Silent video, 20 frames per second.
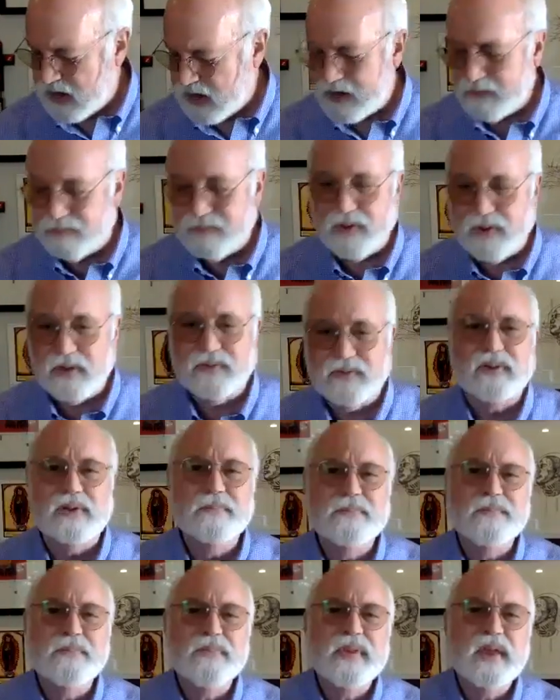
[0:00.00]
of us
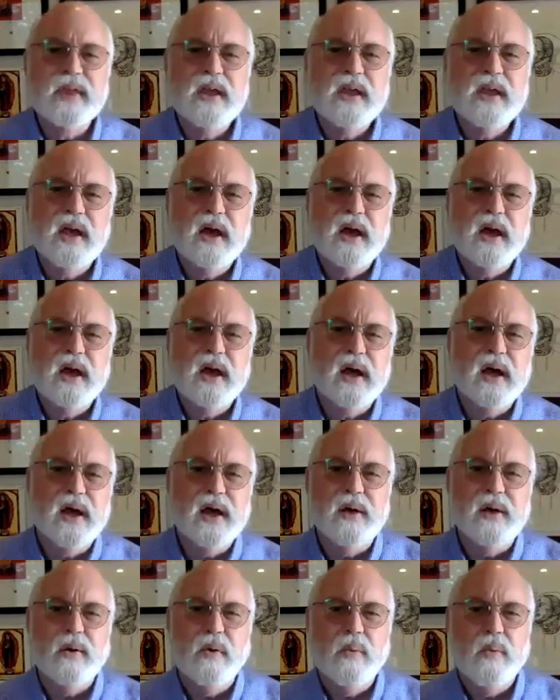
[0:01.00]

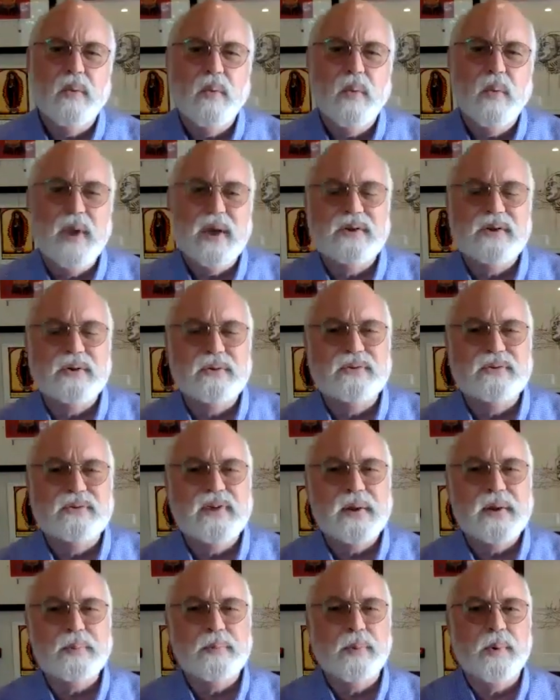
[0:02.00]
went to
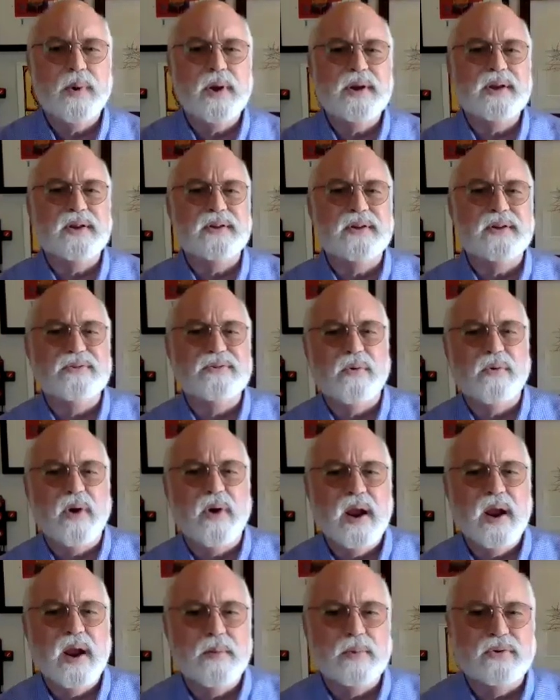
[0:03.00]
St. Brendan's
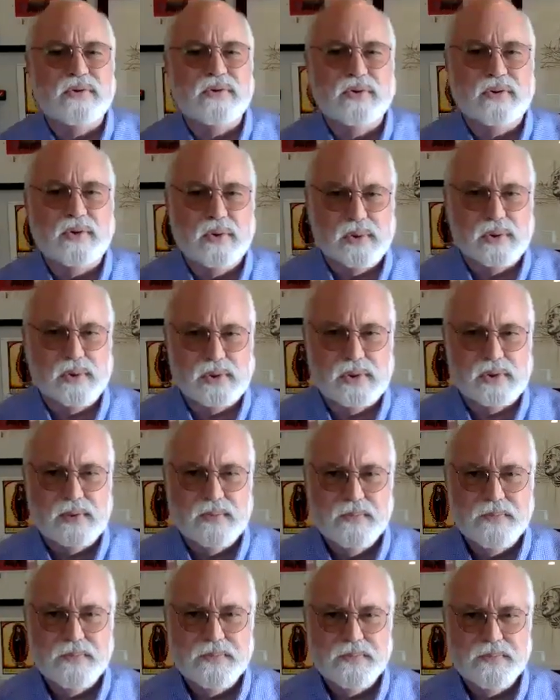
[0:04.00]
Grammar School,
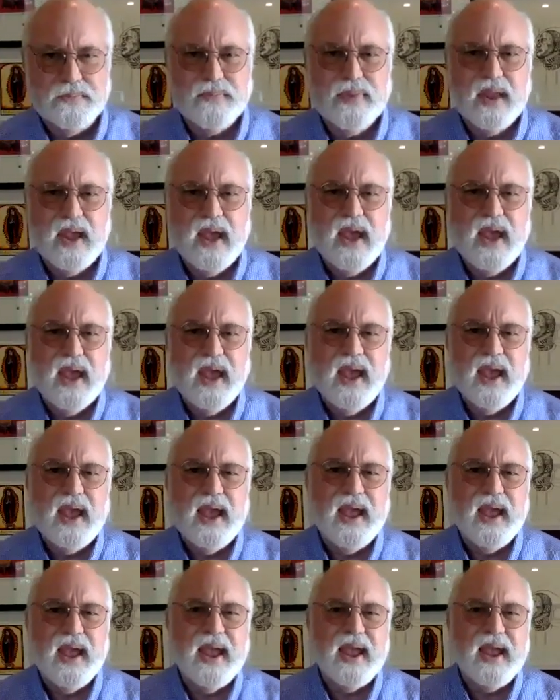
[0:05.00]

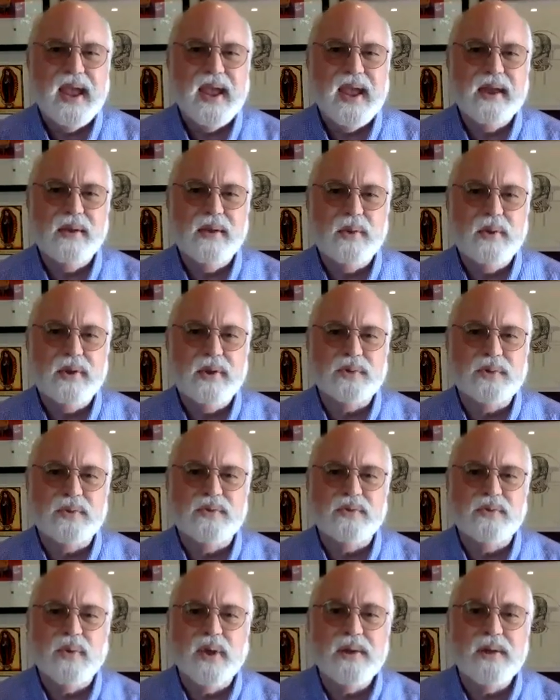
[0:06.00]
and which
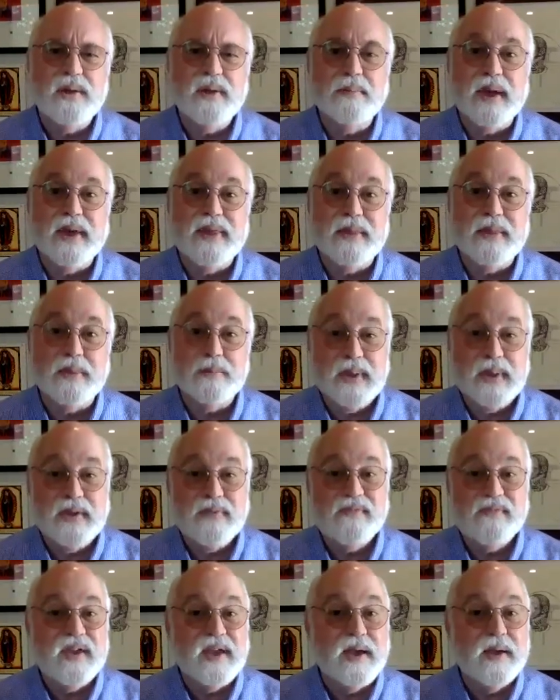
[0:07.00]
was run by the
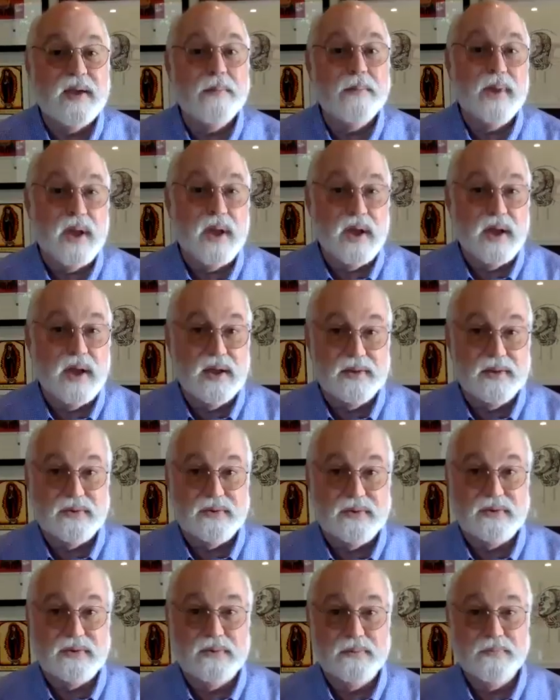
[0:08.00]
BVM
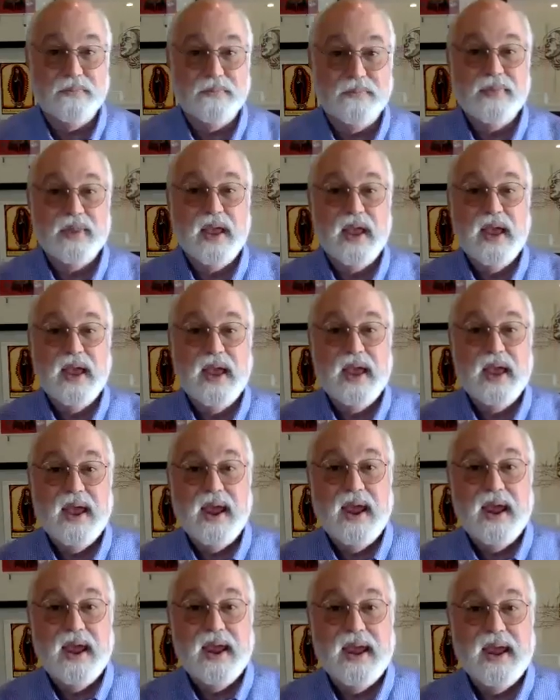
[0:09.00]
nuns.
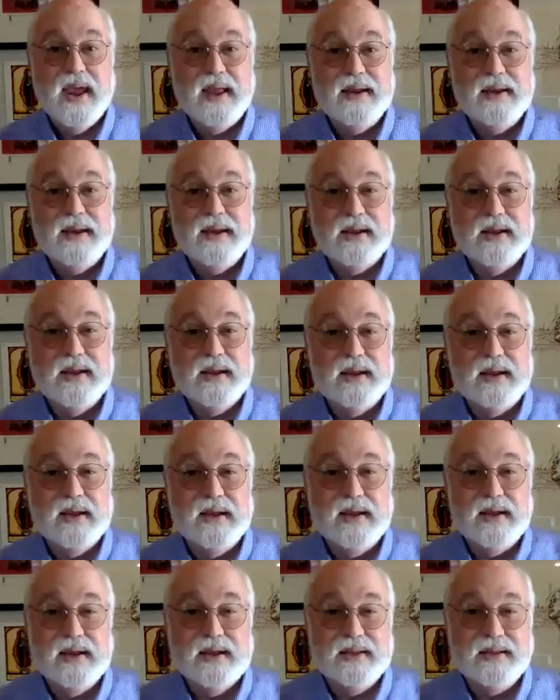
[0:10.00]
And
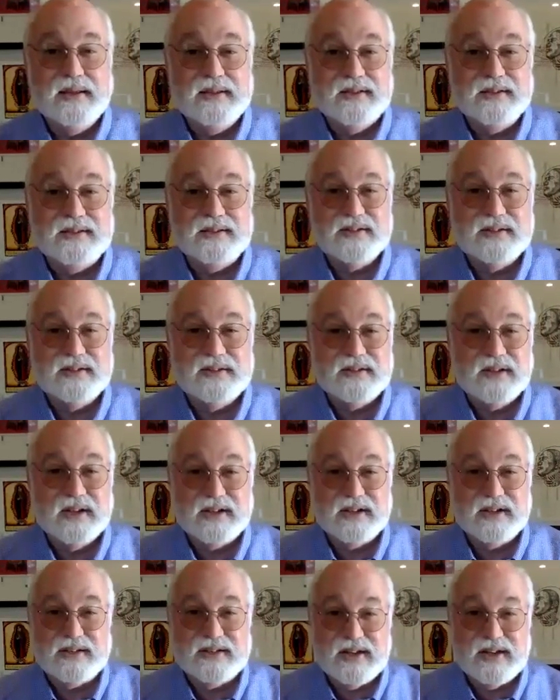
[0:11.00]
in the
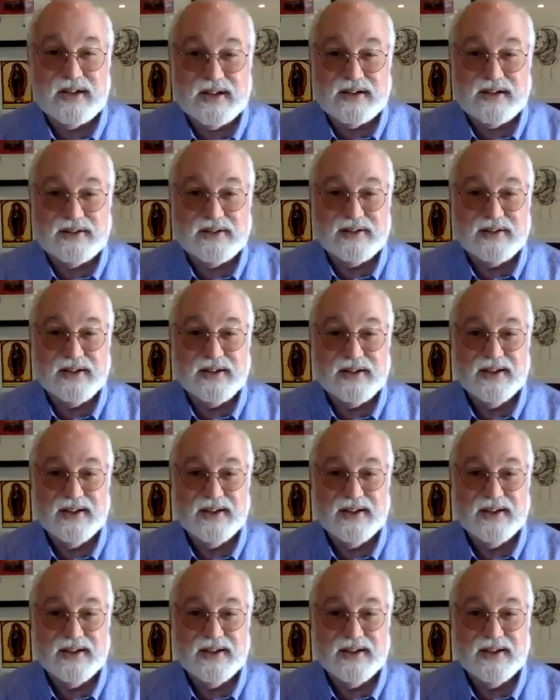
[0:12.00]
60s,